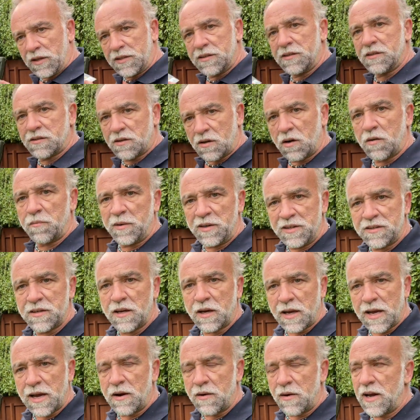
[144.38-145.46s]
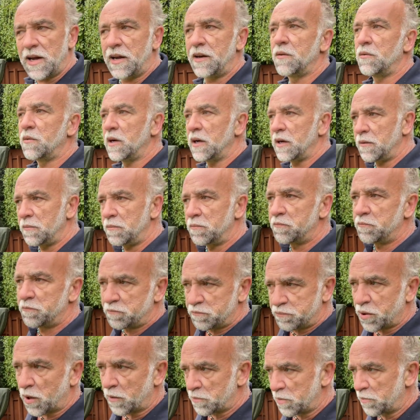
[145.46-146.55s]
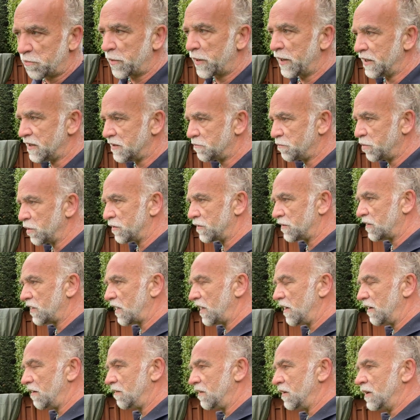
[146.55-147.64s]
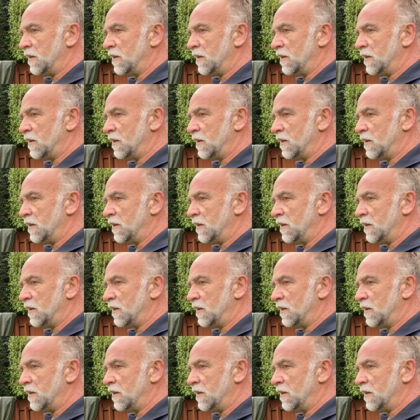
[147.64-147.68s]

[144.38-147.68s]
has got to be dug out anyway. Proper base put down.